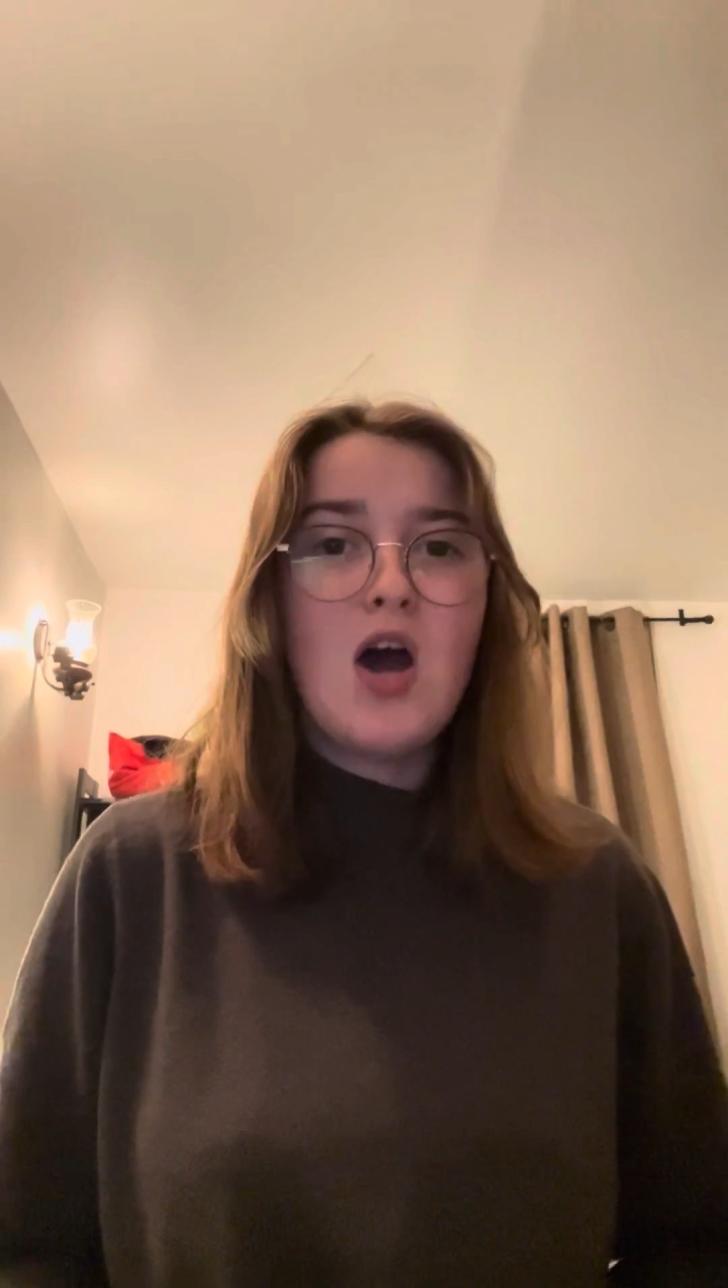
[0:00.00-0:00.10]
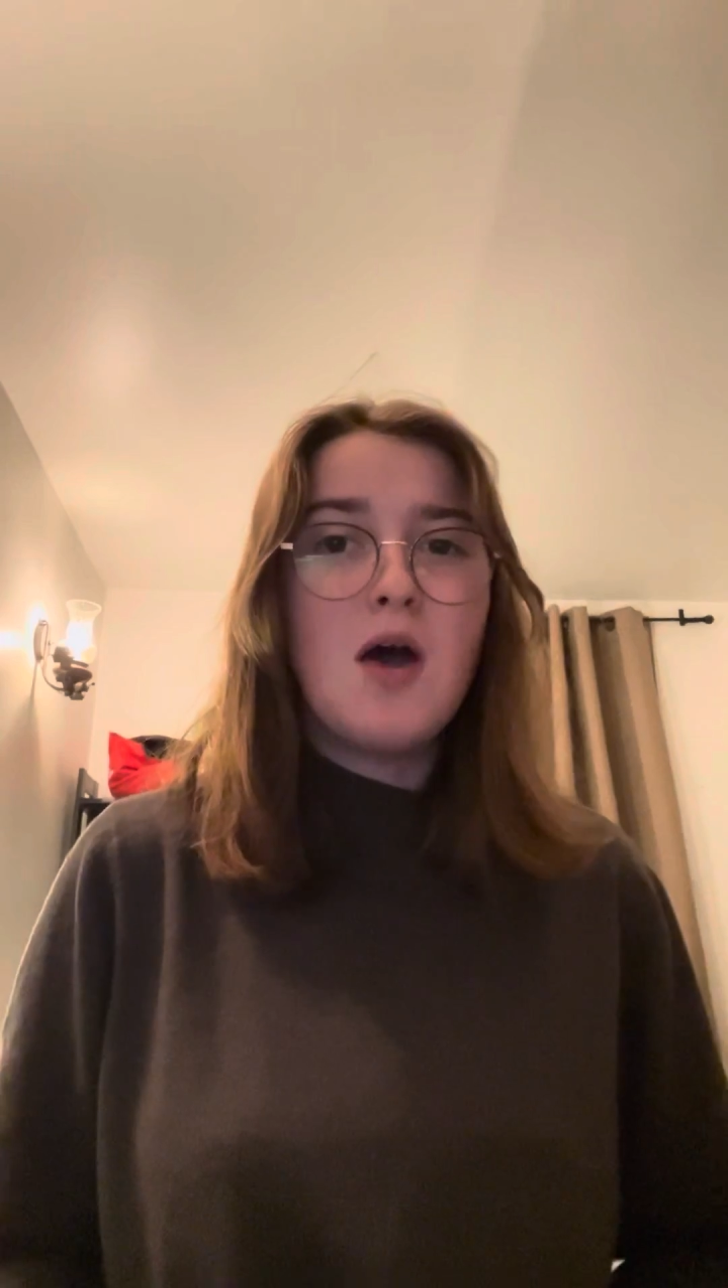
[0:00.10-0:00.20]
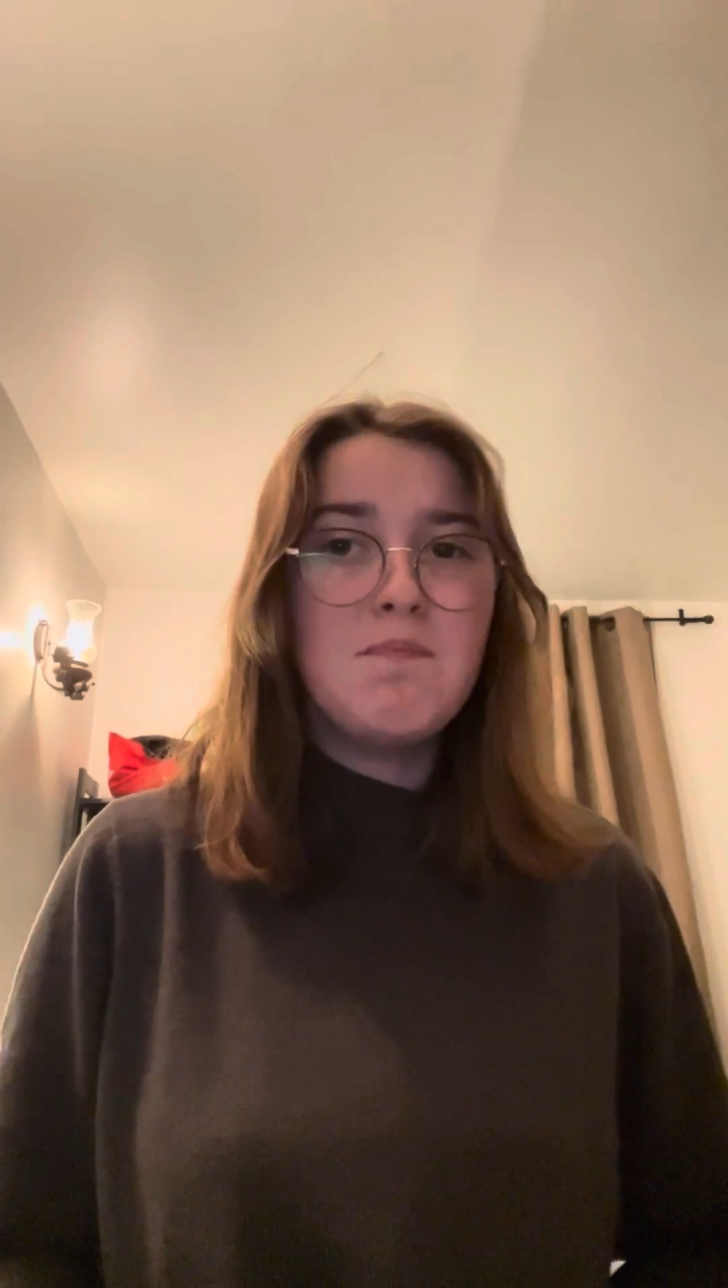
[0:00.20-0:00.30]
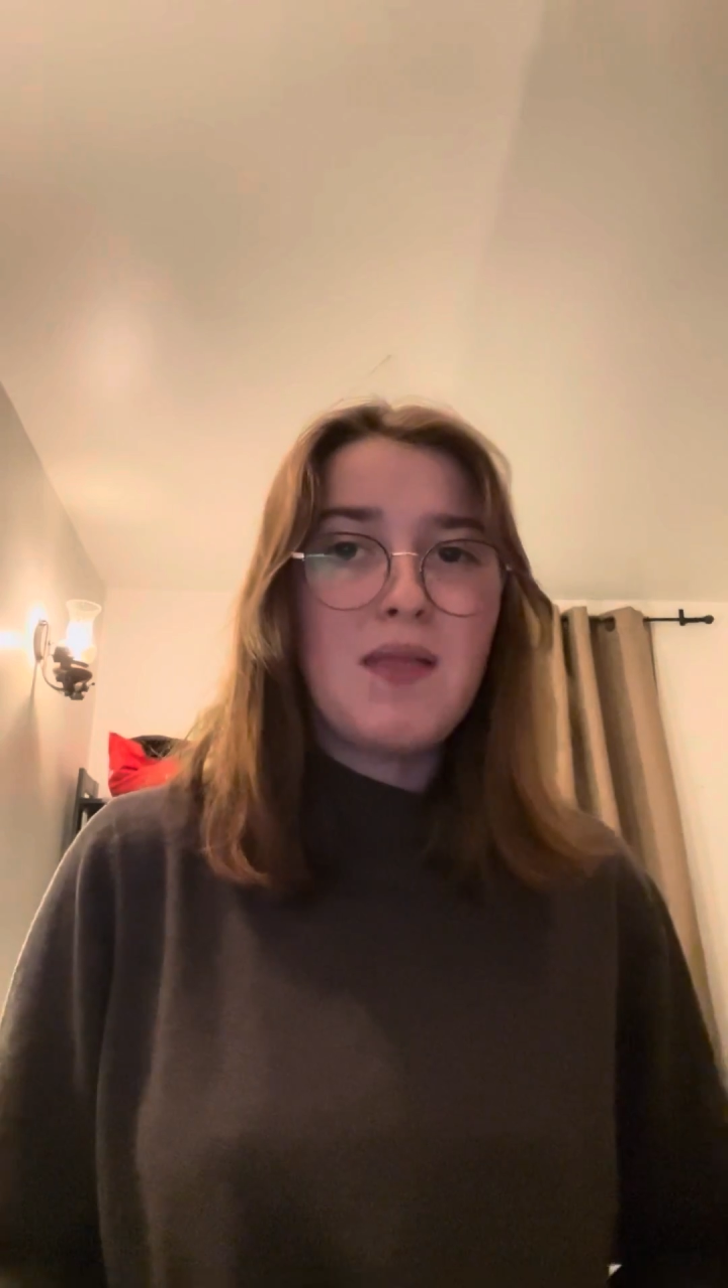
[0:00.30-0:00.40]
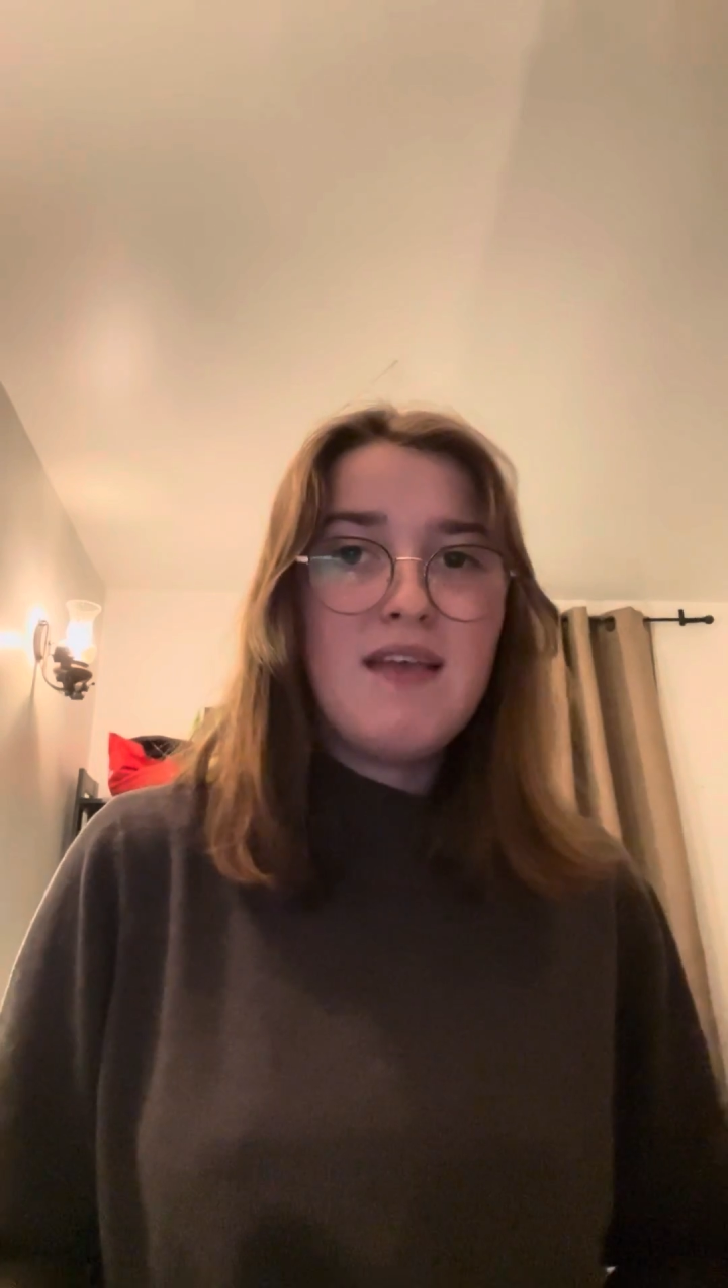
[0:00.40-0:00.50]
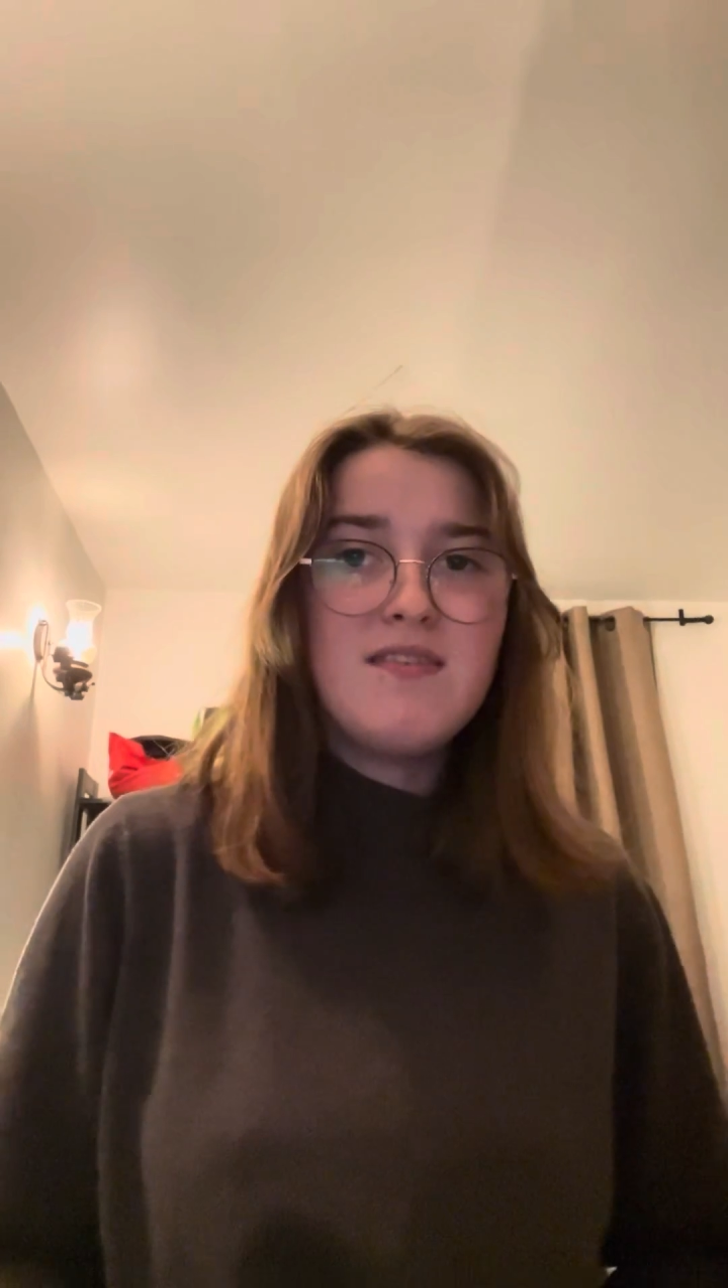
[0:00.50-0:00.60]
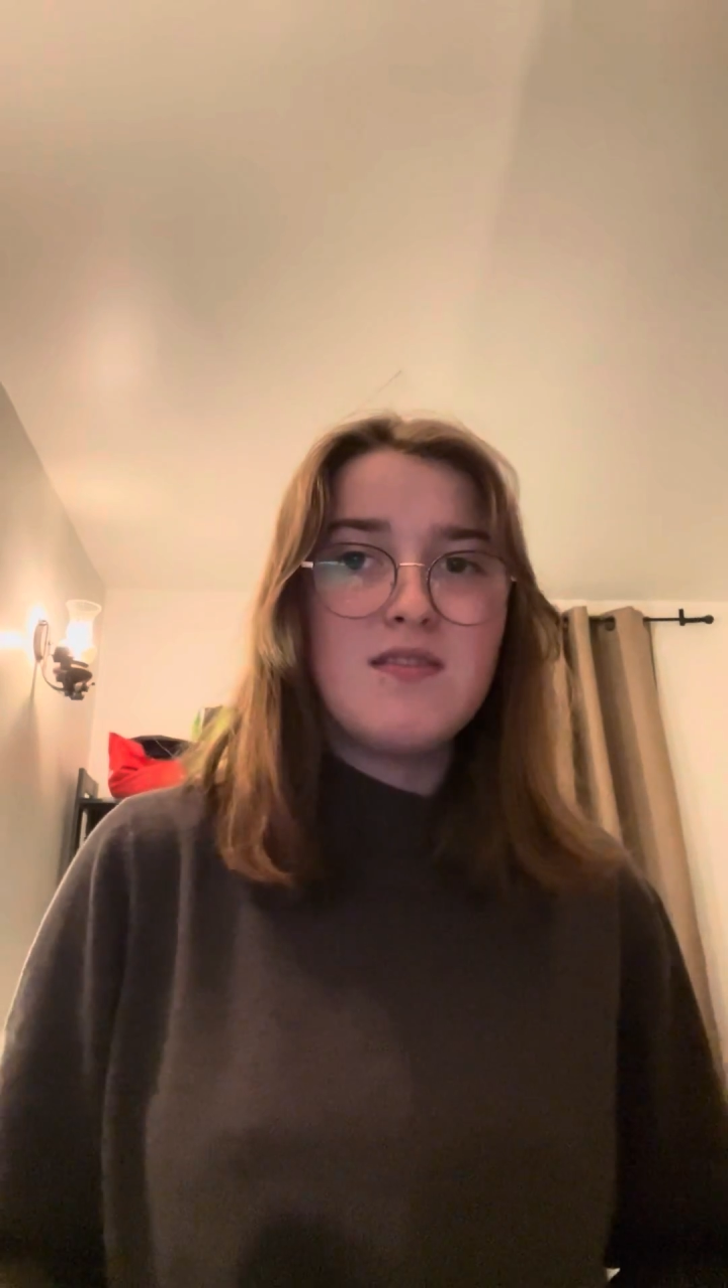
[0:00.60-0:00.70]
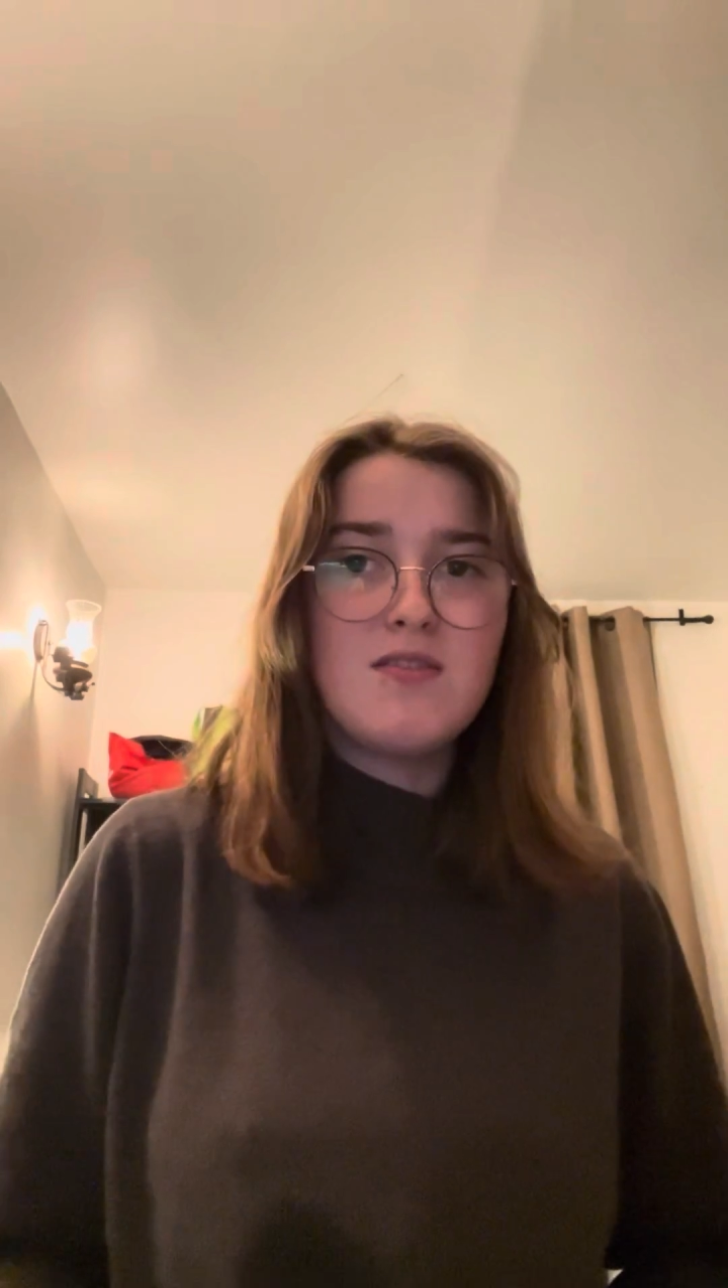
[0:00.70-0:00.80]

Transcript: unpleasant